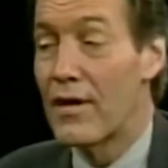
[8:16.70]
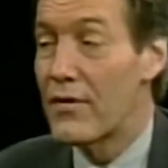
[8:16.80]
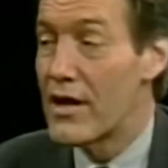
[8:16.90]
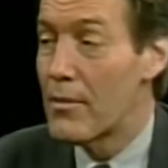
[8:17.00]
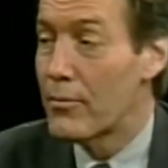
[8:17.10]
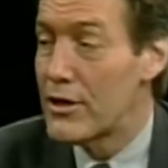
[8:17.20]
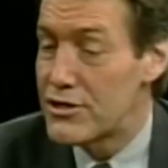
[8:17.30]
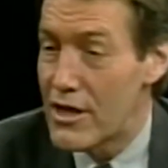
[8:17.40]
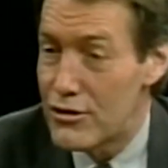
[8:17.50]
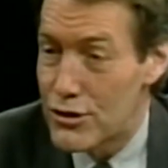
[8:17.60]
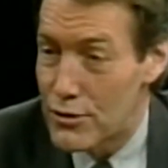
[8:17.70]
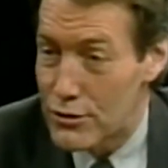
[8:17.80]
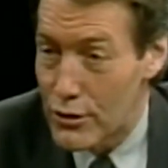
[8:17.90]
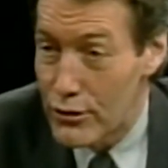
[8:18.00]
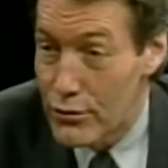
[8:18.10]
That they appreciated you
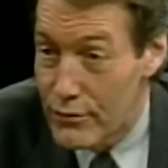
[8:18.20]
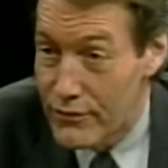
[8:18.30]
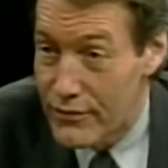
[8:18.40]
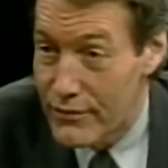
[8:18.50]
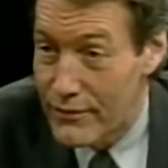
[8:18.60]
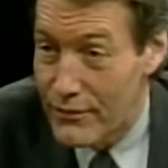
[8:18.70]
at the Louvre.